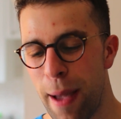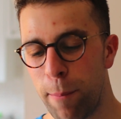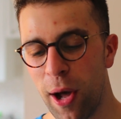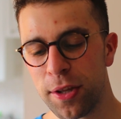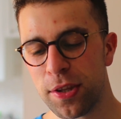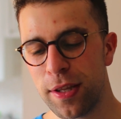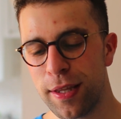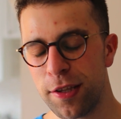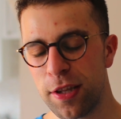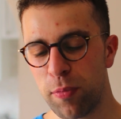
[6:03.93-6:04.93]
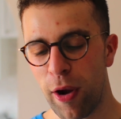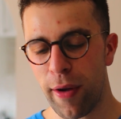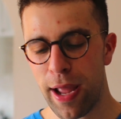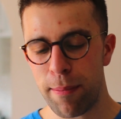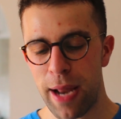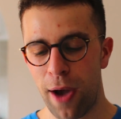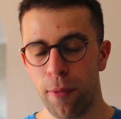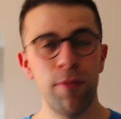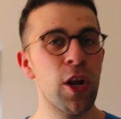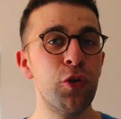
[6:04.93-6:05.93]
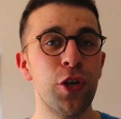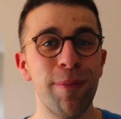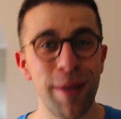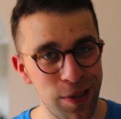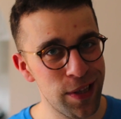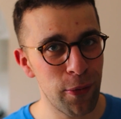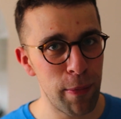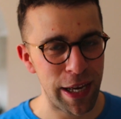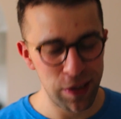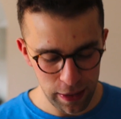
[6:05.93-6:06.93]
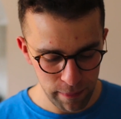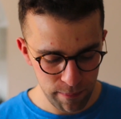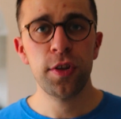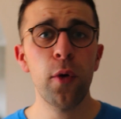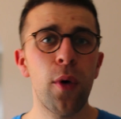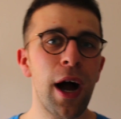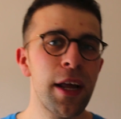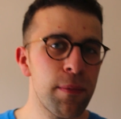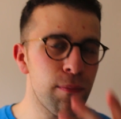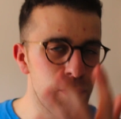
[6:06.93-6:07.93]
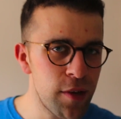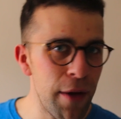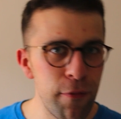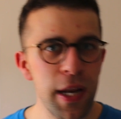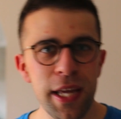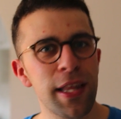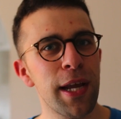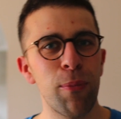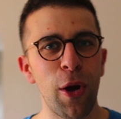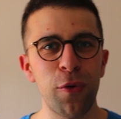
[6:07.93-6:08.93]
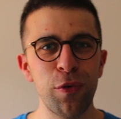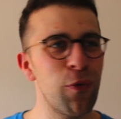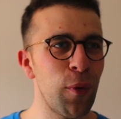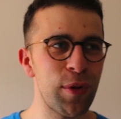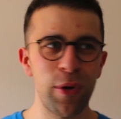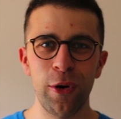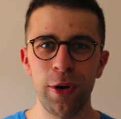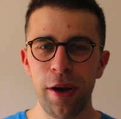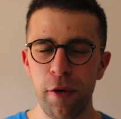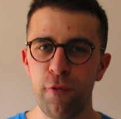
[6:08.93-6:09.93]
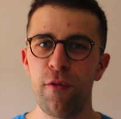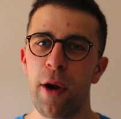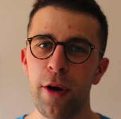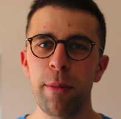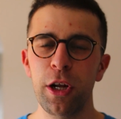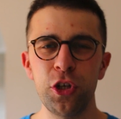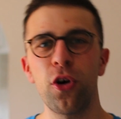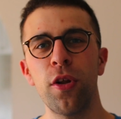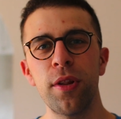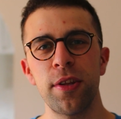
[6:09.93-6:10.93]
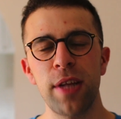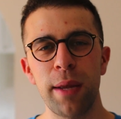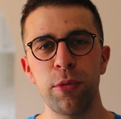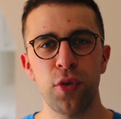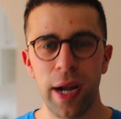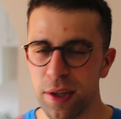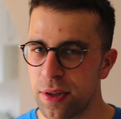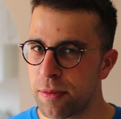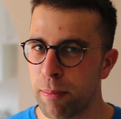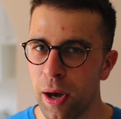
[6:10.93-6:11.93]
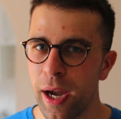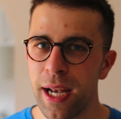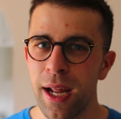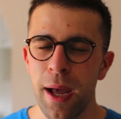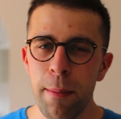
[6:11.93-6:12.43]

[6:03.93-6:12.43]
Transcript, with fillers: but this is where I am now. Notion is still amazing. So I definitely think Michael's thoughts are very much on the same tracks as mine.